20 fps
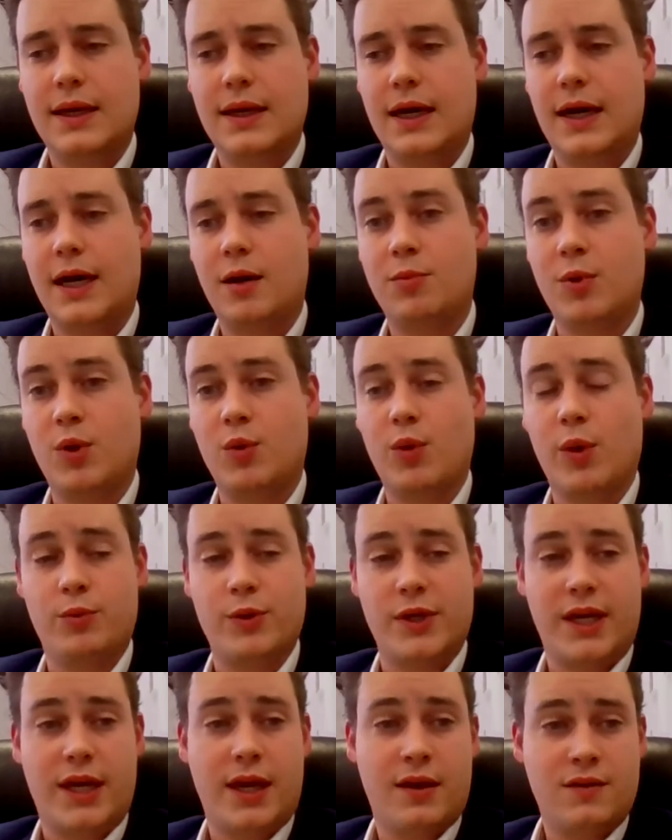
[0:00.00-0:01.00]
But what
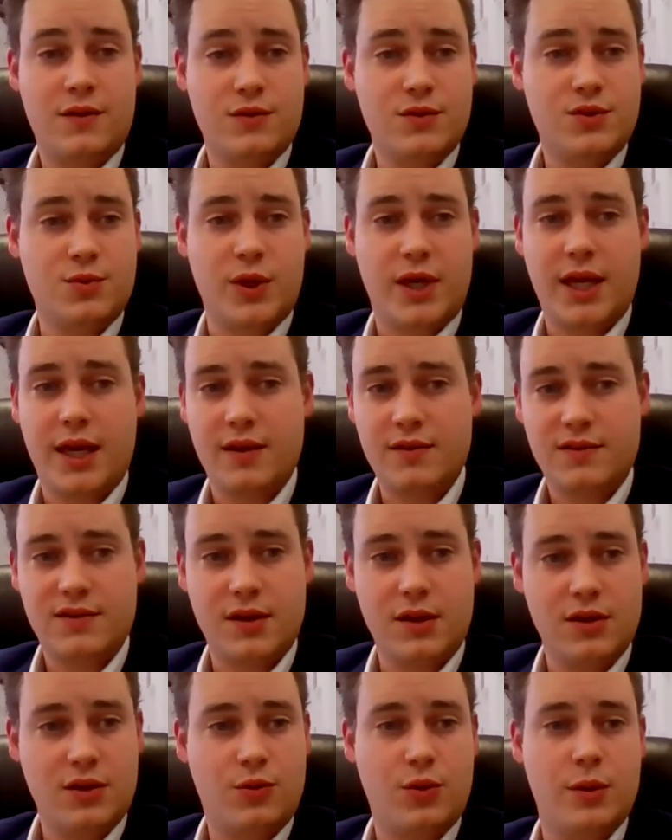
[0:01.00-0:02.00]
we can do is we can
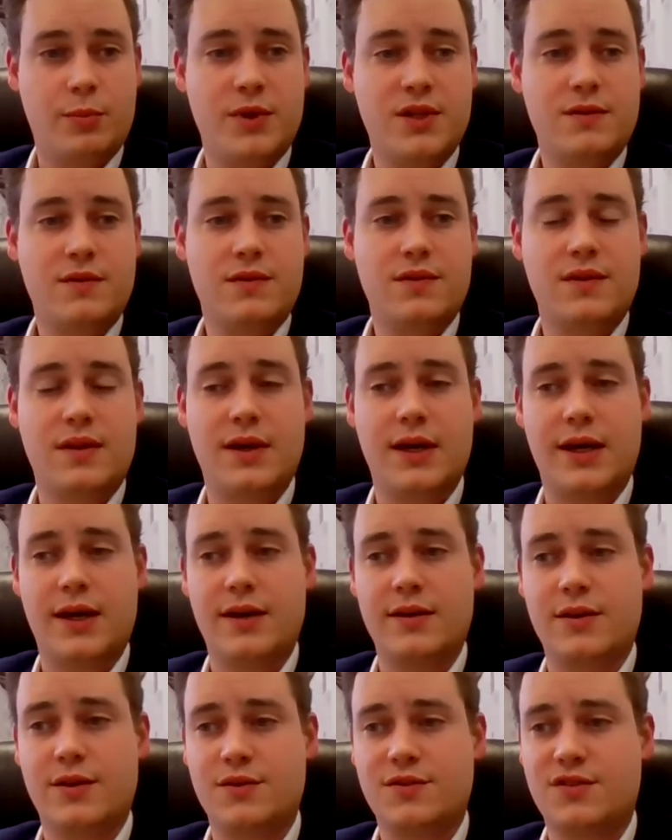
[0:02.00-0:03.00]
sell equipment,
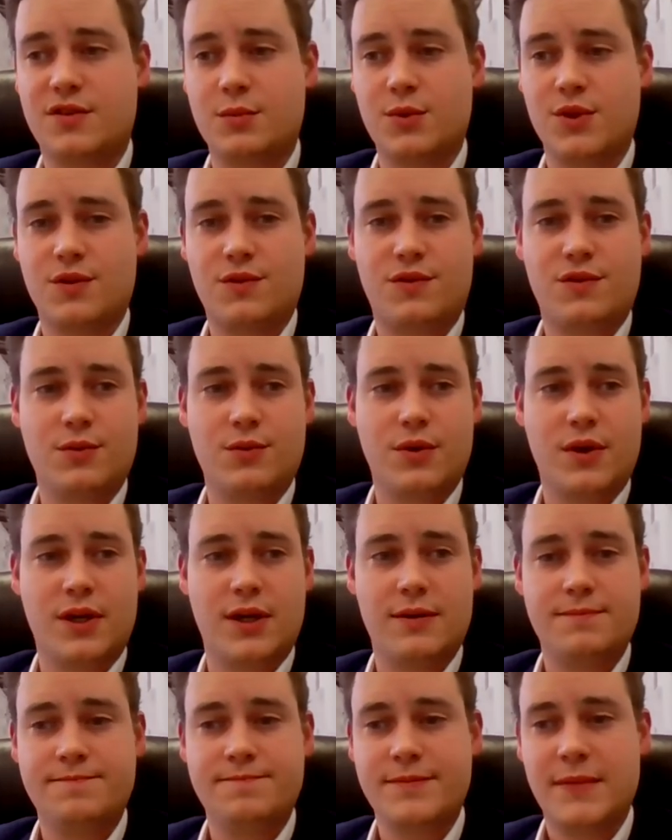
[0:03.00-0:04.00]
similar to